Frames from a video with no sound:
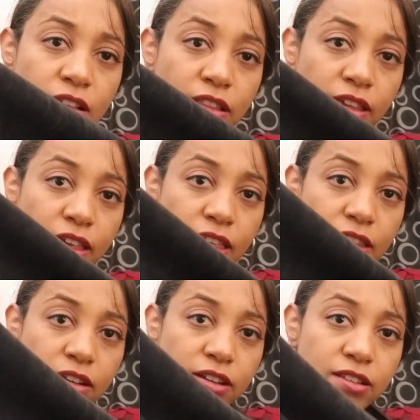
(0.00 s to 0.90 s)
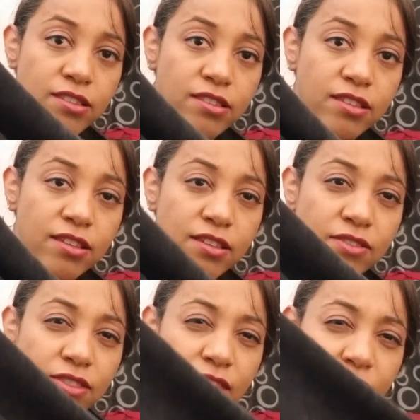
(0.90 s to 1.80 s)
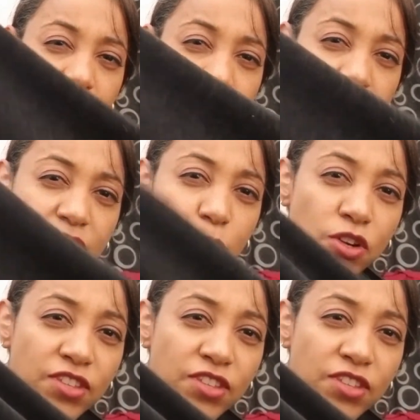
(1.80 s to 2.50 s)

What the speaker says: Yeah, there it is. This is more of a